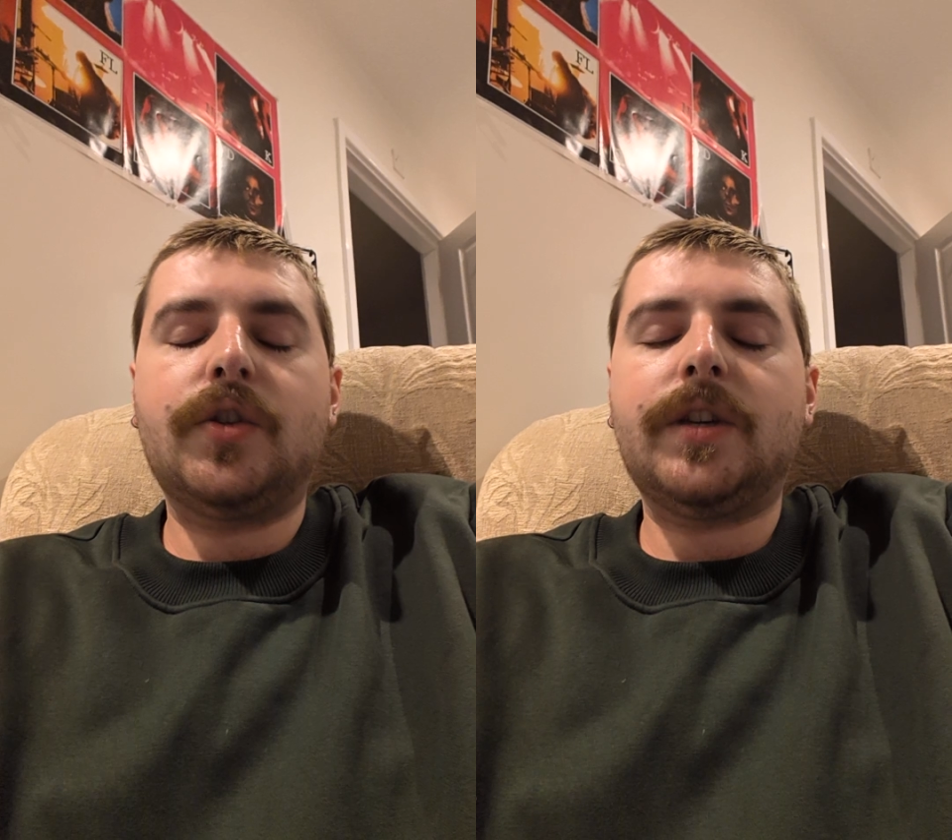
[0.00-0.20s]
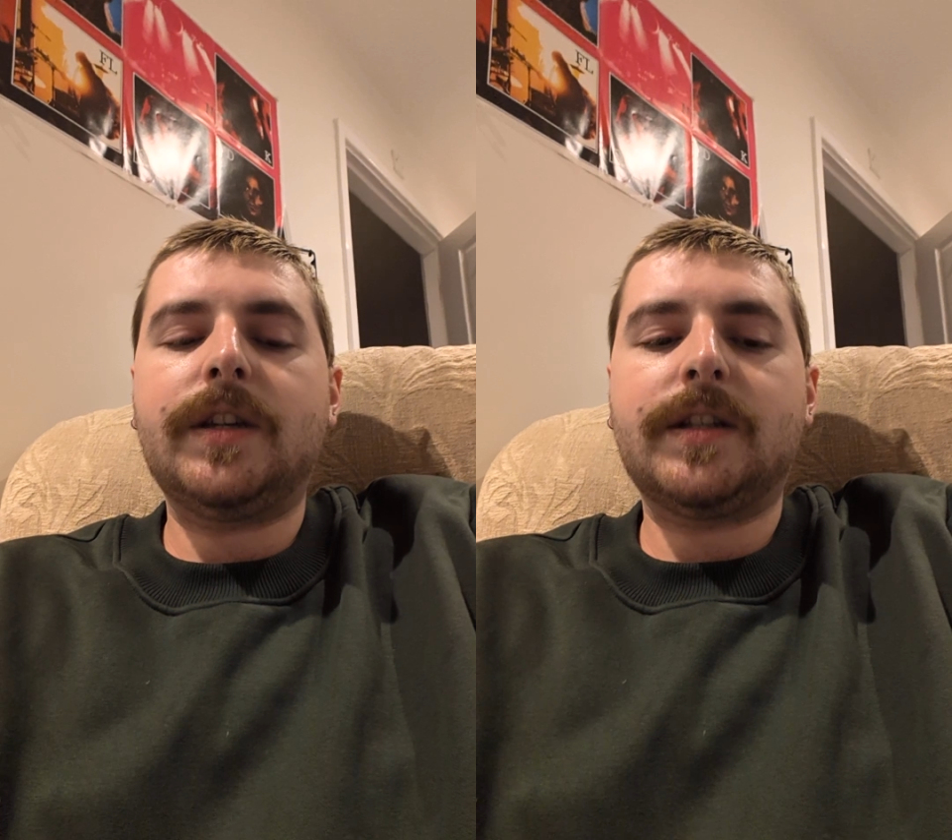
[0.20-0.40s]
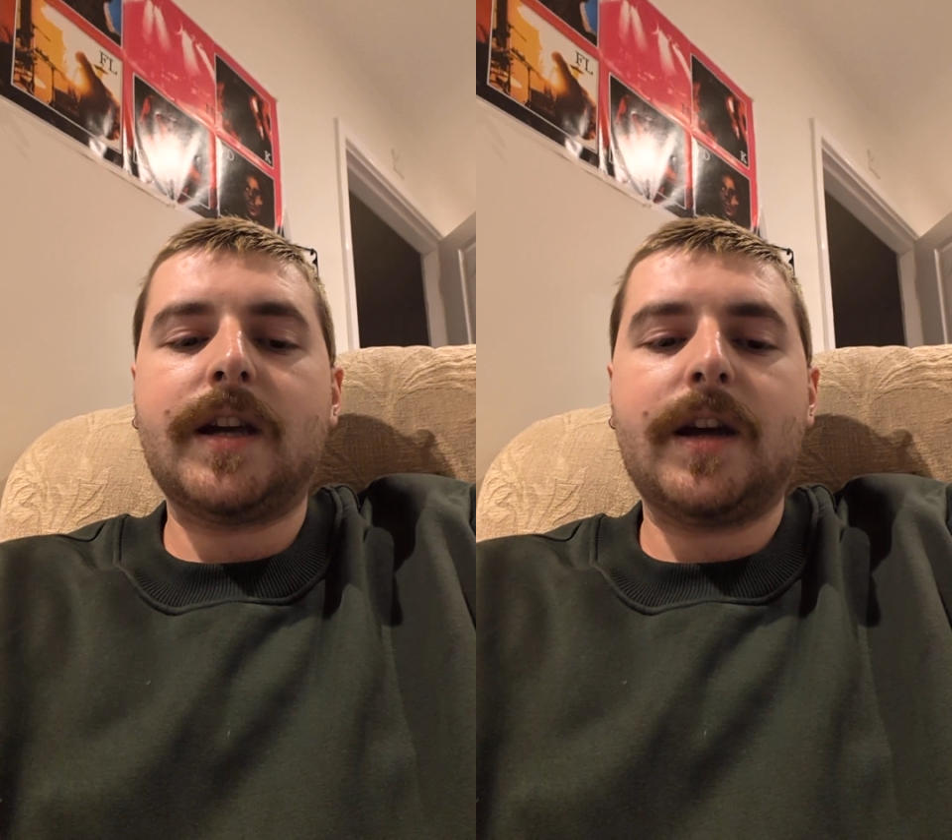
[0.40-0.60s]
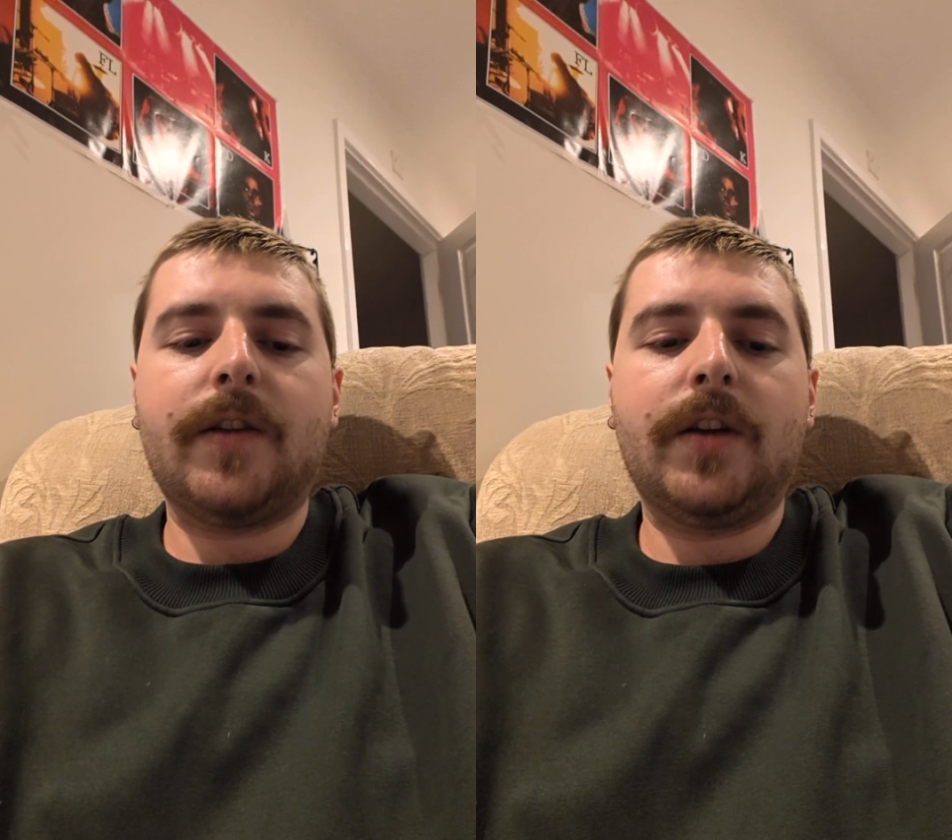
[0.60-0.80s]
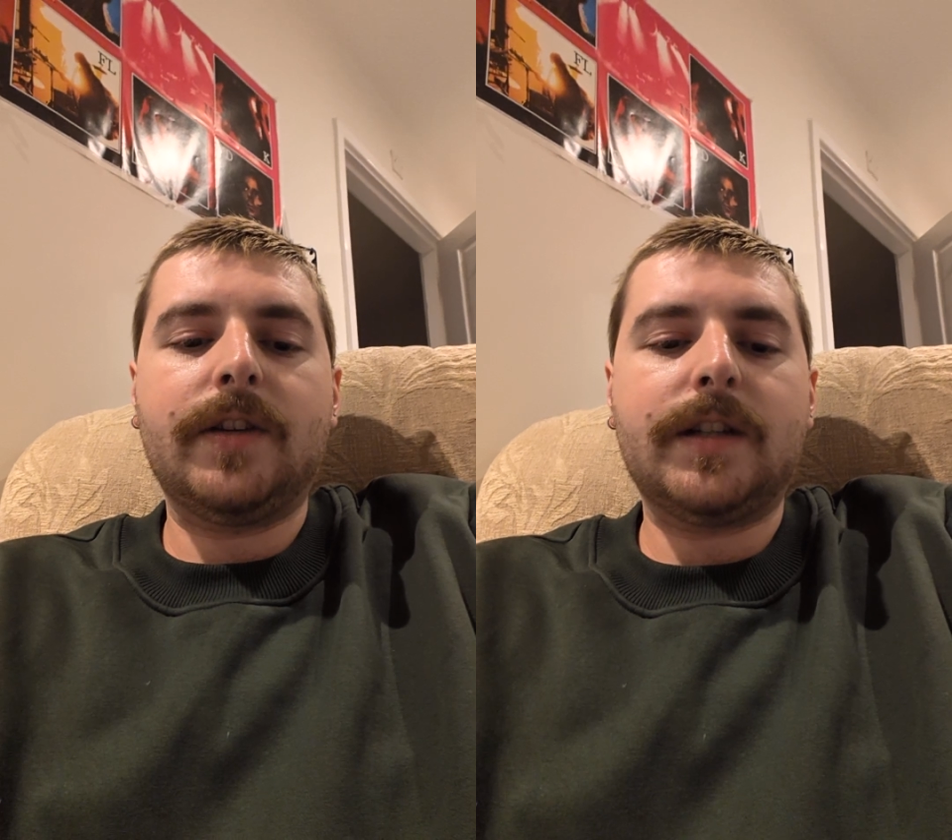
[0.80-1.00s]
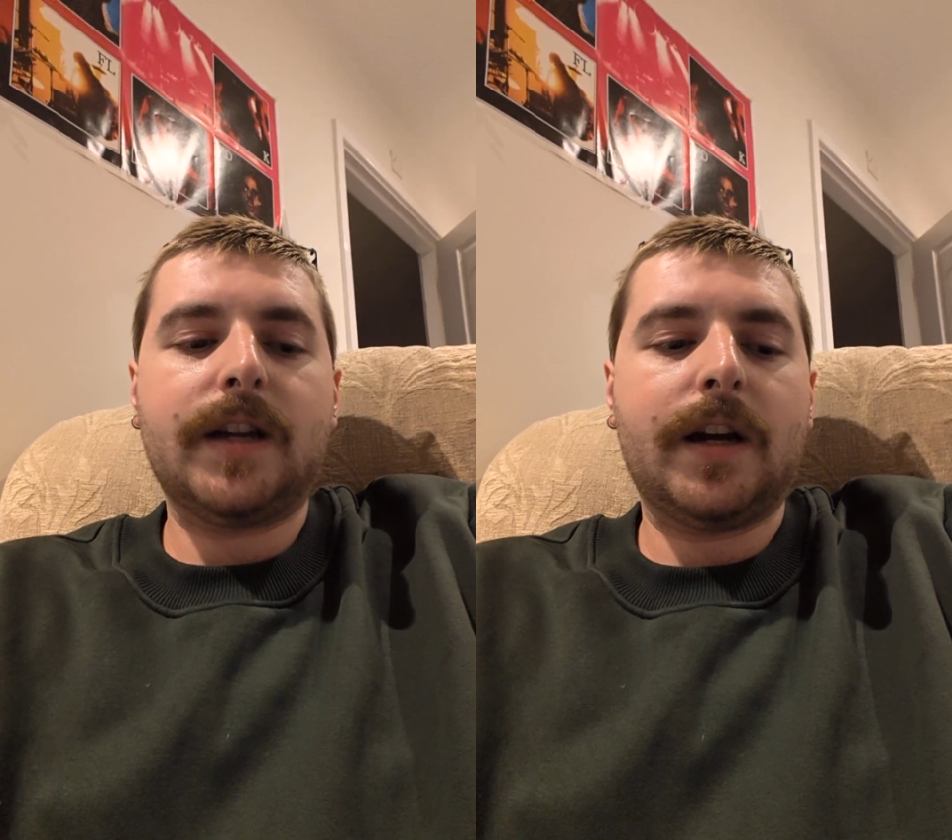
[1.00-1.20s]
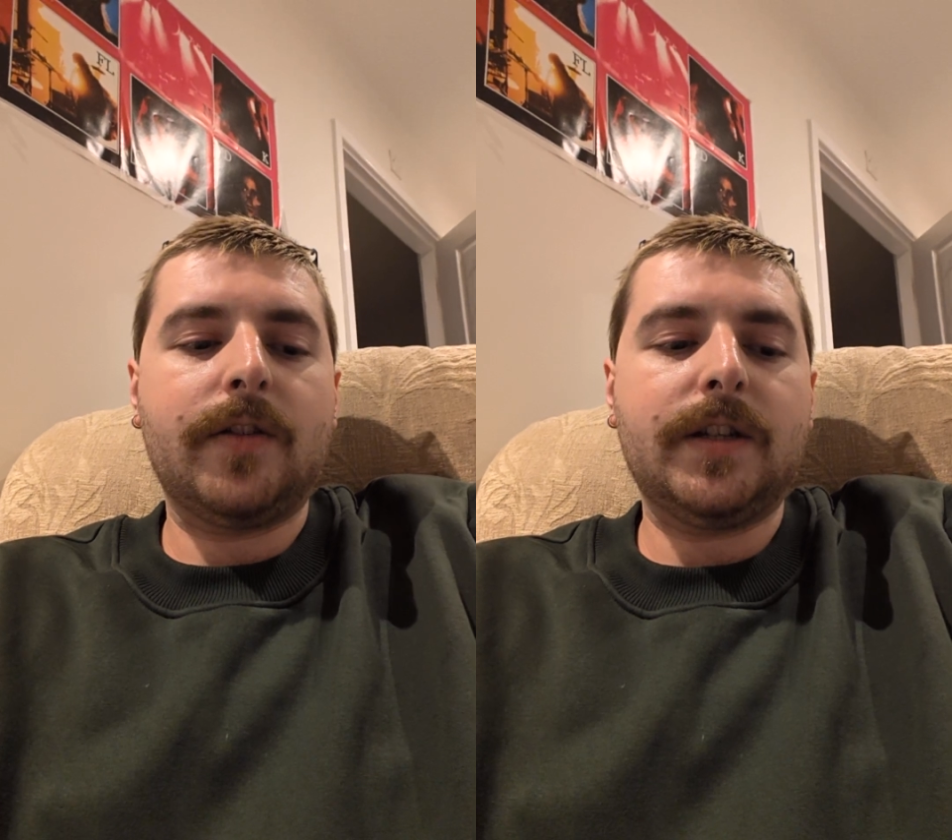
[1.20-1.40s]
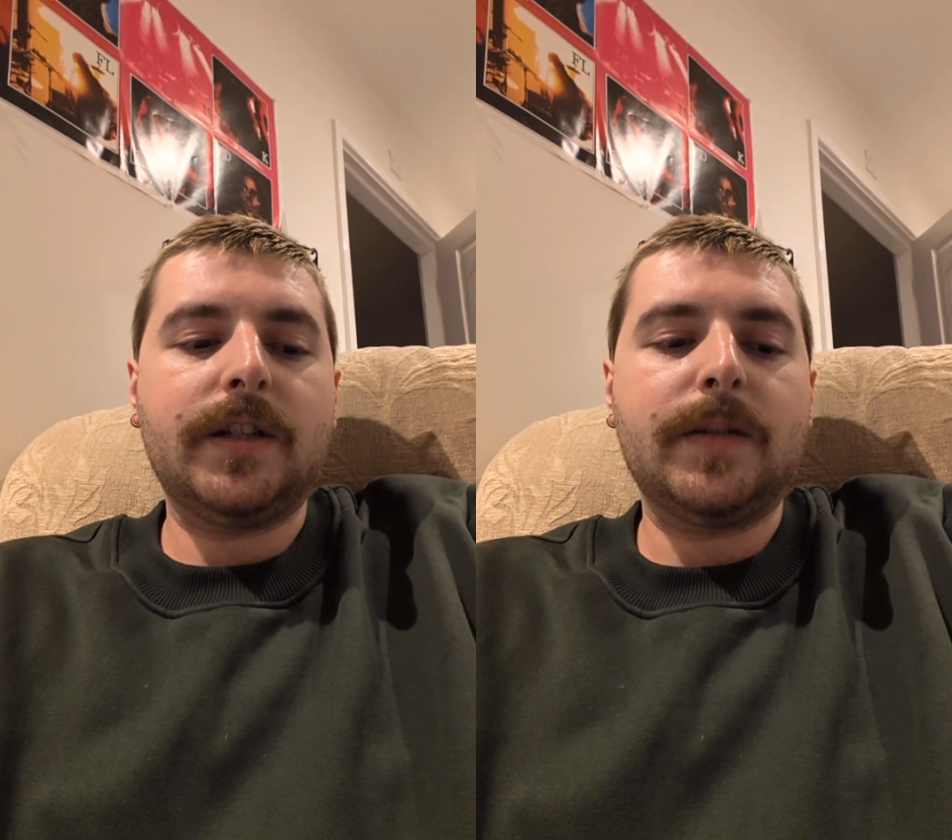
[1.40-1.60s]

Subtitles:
she is there in her entirety.